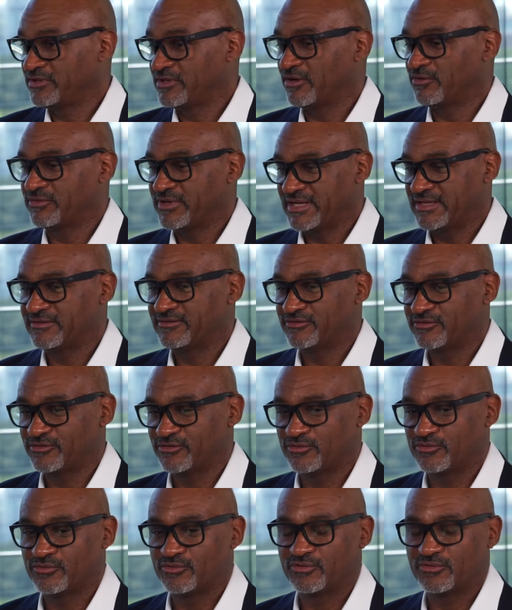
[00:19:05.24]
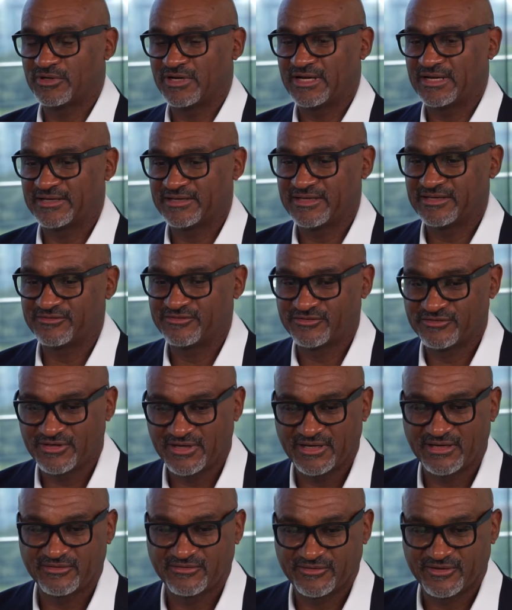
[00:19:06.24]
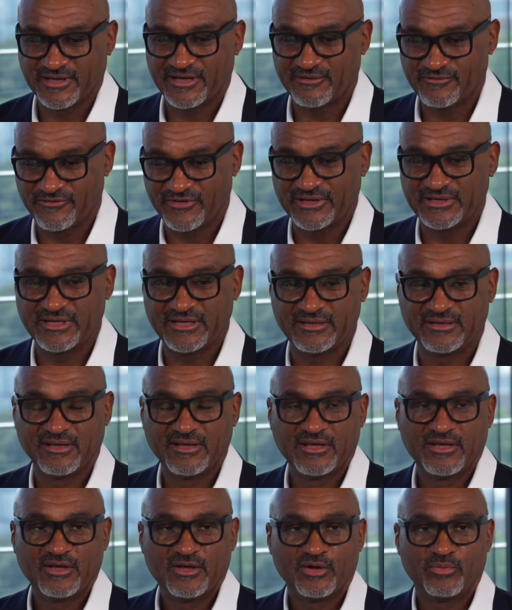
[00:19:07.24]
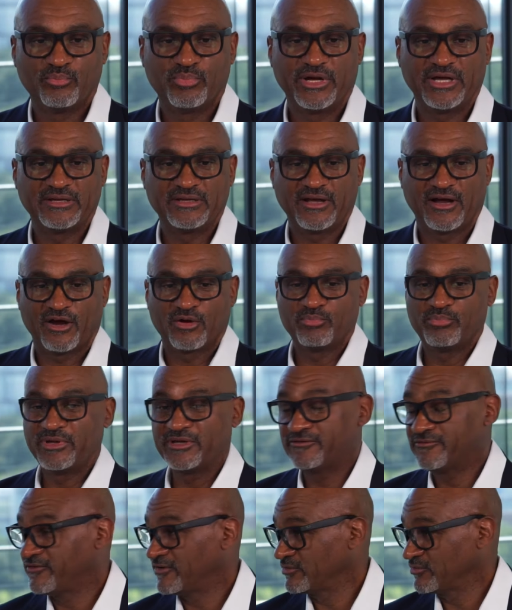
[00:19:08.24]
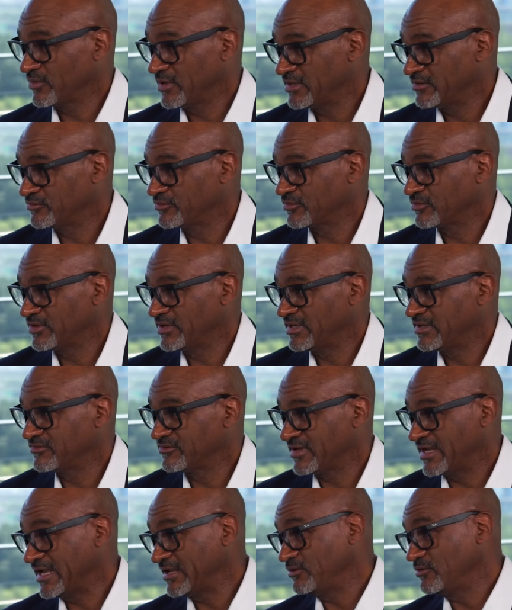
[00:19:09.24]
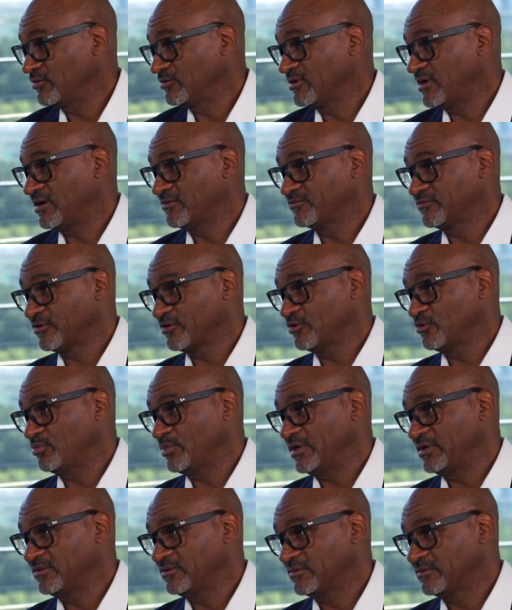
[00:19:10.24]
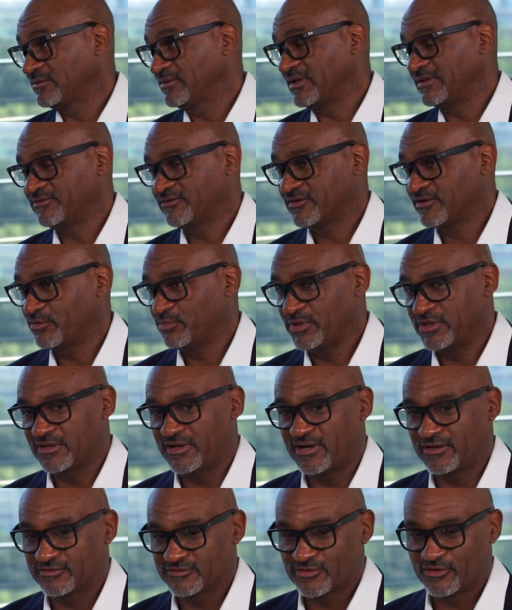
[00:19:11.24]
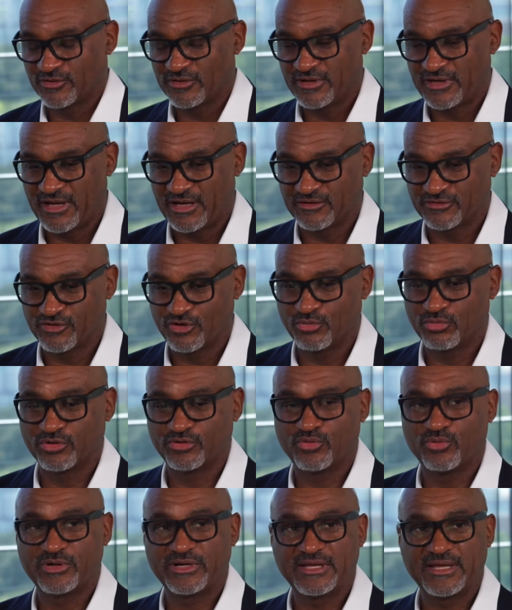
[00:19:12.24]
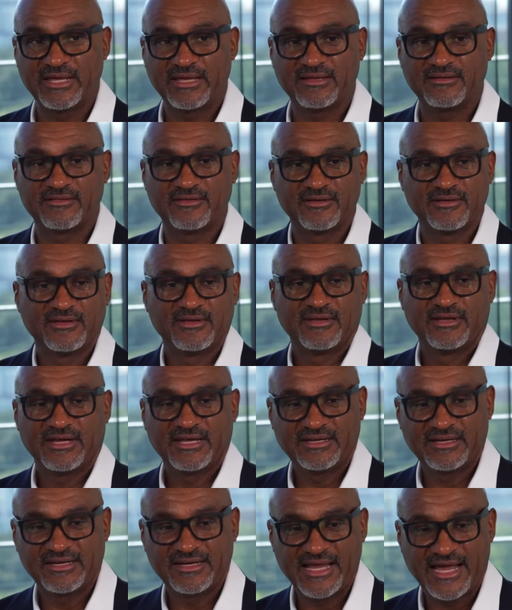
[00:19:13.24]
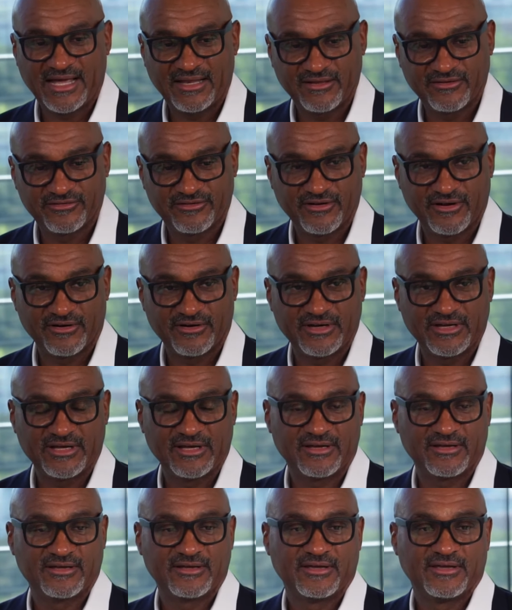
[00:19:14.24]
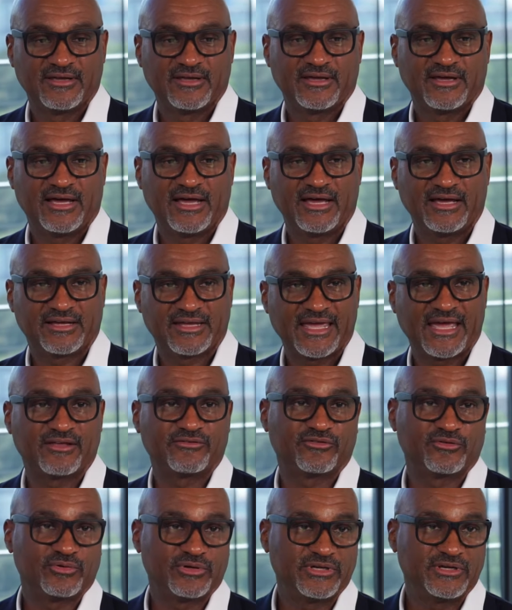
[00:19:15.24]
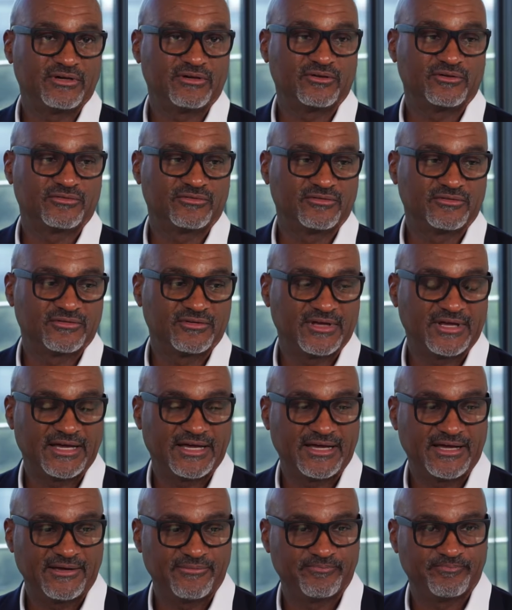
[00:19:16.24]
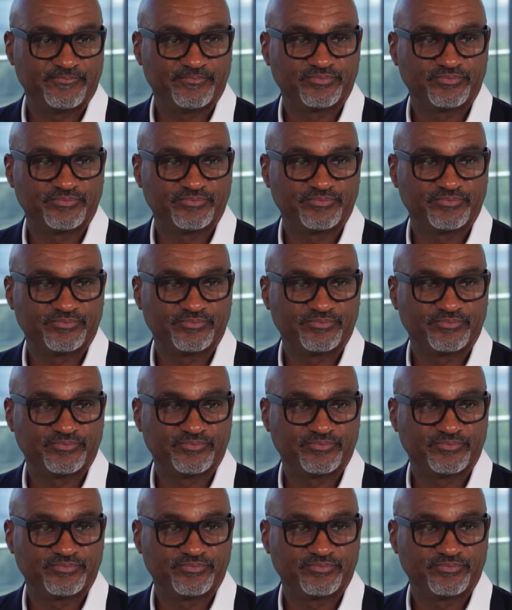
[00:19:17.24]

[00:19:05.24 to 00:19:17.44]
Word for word: donate to uh, Kids Chance to help fund it. But our big fundraiser is an annual golf tournament that's going to be in Octo October twenty-eighth in the Dallas area, uh, Council Hills. Um,